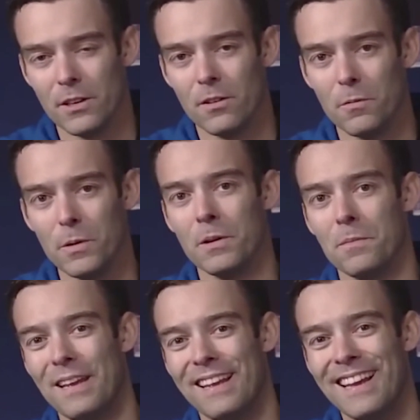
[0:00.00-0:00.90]
You know, we
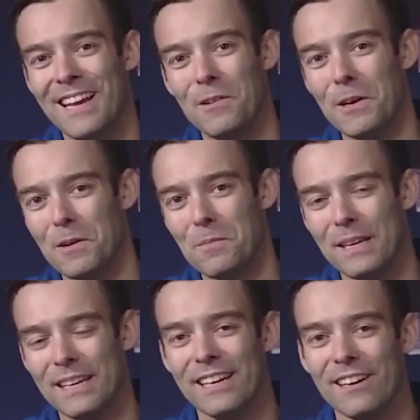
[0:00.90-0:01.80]
wouldn't be, we wouldn't
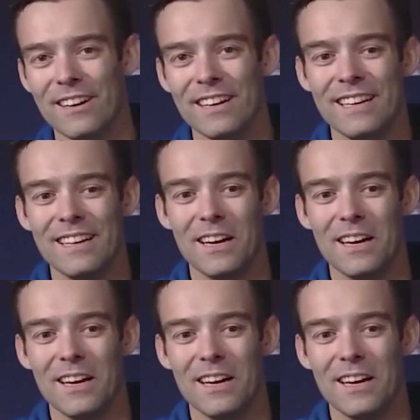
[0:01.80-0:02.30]
be here